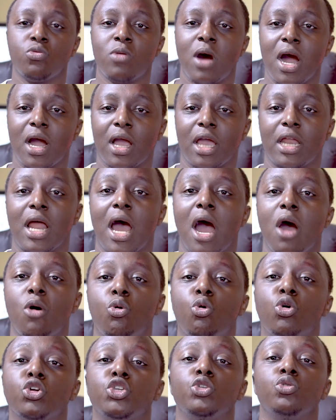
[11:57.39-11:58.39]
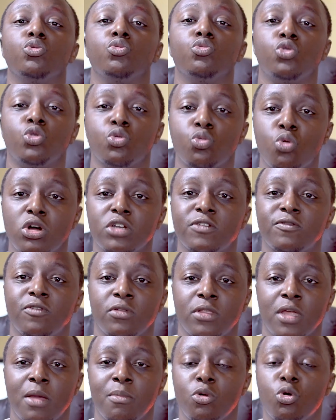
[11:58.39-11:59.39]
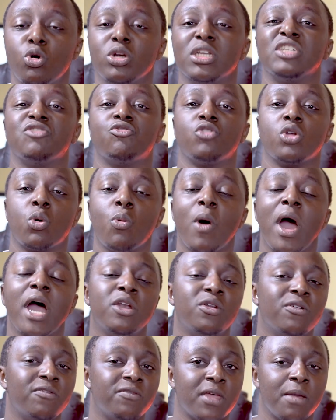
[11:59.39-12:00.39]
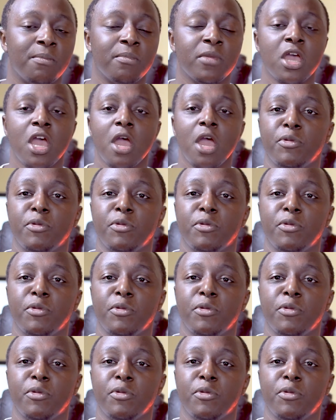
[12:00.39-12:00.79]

work and what you would want for them, what is required of them.